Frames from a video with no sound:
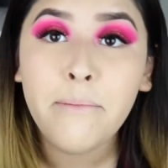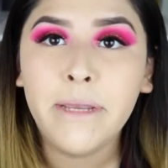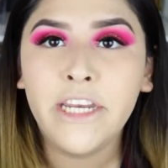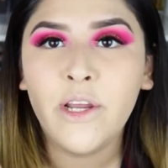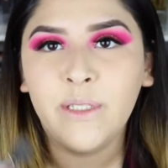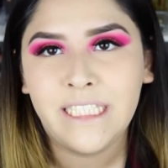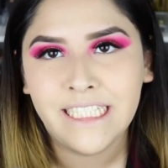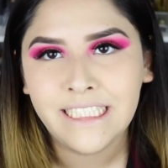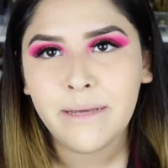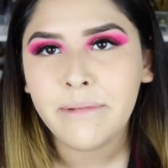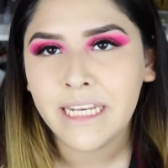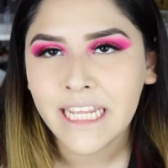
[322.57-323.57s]
that made no
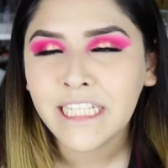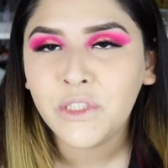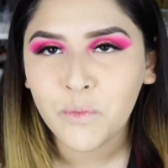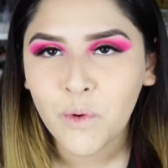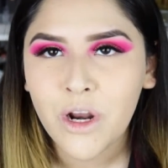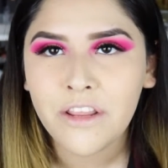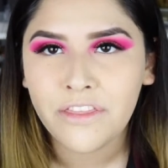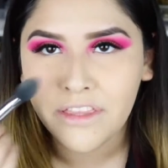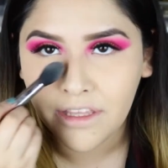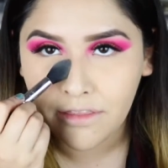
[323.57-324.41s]
sense. I mean, it's worth